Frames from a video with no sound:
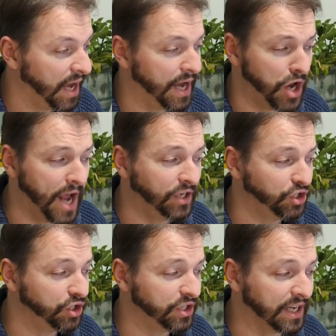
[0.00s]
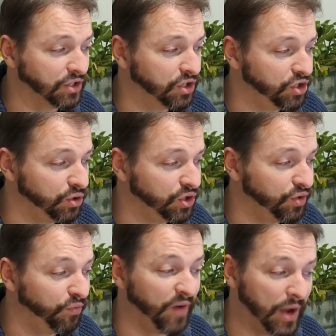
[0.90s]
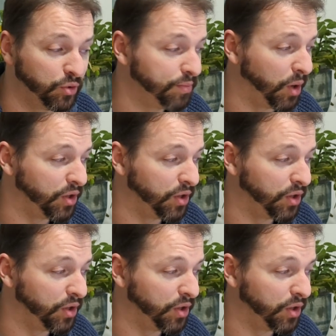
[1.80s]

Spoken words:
an ancient institution founded by